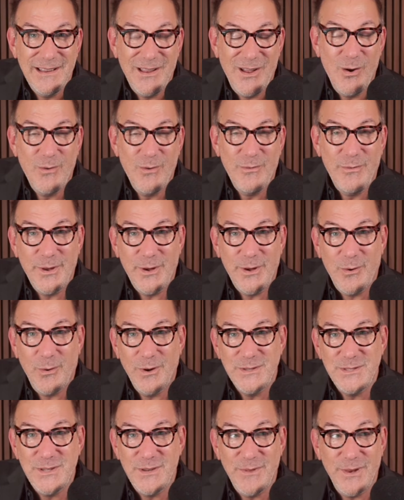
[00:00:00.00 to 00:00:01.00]
over the
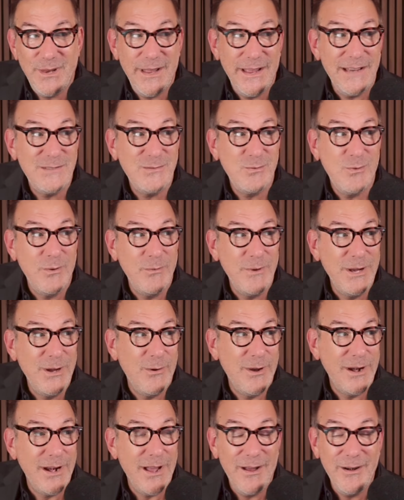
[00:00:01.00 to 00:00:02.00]
course of the last, what are we
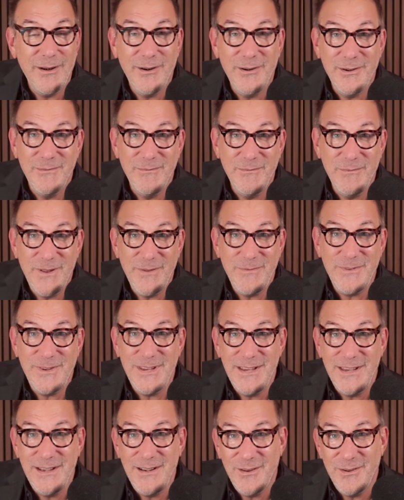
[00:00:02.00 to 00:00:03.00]
going on,
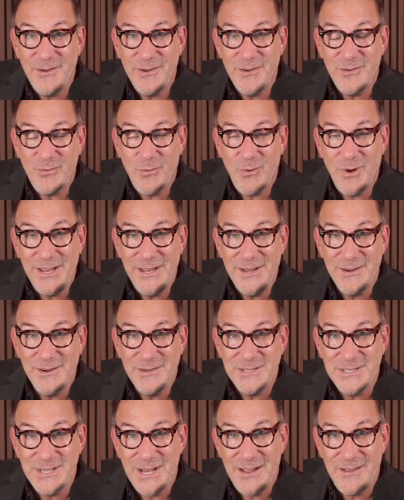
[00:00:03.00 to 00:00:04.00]
115, 120
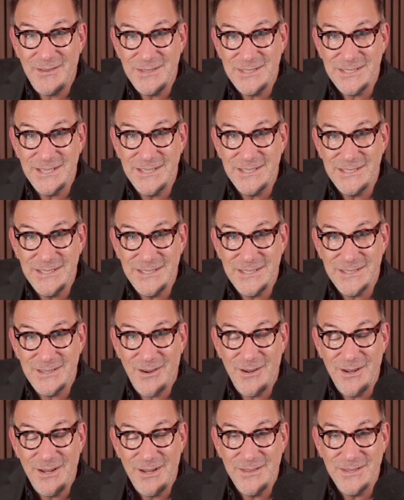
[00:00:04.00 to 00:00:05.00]
years now since it
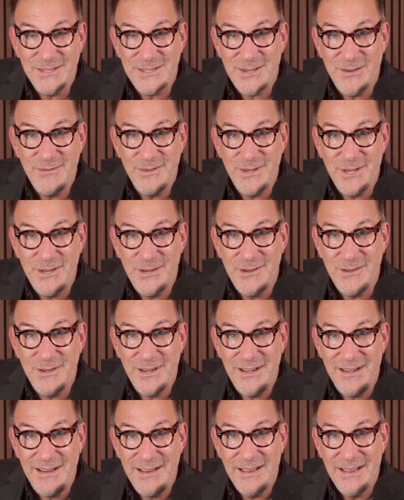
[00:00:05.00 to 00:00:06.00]
started in the Soviet
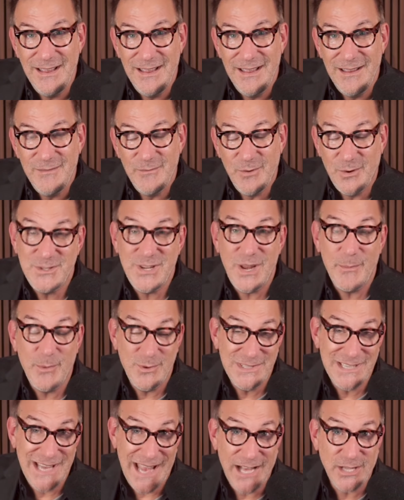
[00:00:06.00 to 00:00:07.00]
Union? First time it
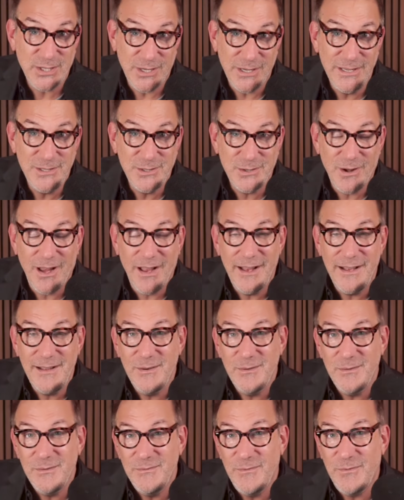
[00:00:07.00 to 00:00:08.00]
was actually tried
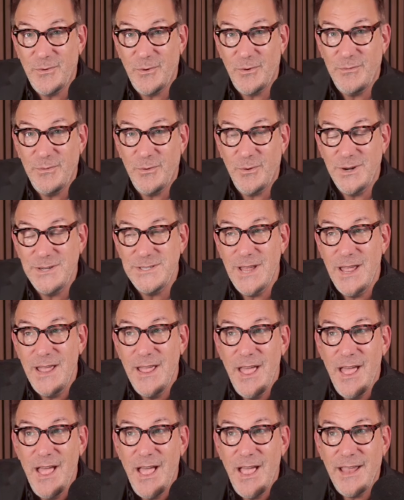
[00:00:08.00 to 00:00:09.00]
in full force.
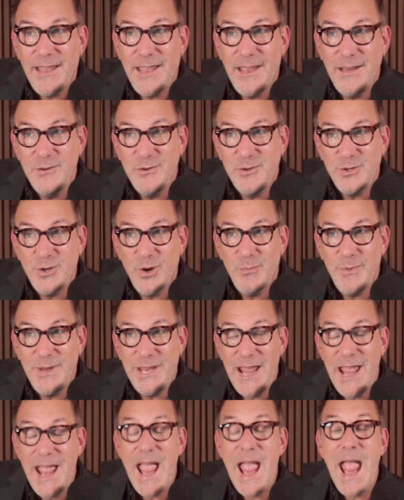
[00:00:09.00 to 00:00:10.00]
Can you show
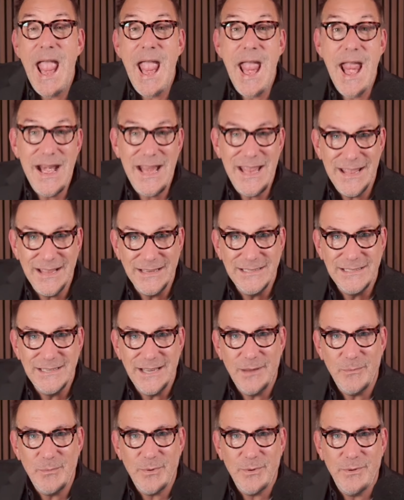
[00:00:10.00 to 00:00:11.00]
me any
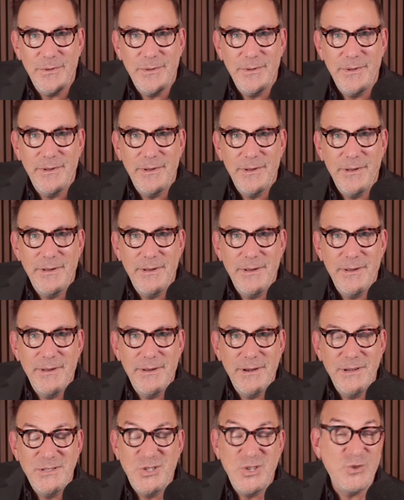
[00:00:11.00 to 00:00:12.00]
example?
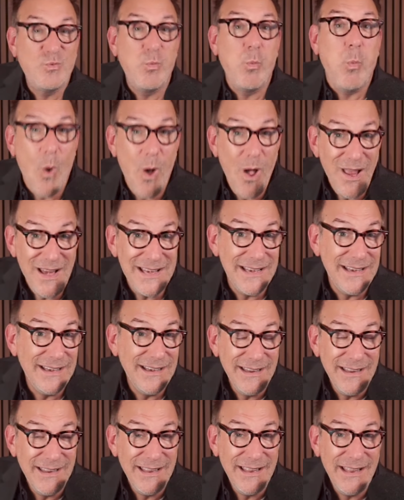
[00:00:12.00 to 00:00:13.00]
Just one
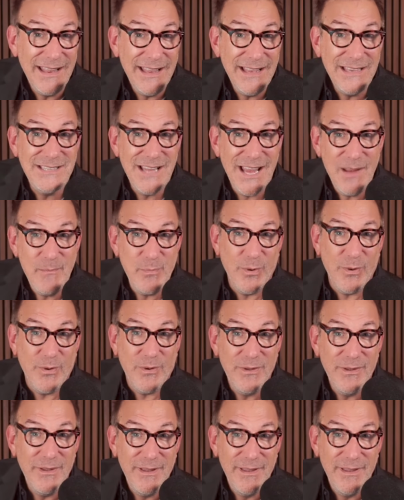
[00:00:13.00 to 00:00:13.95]
example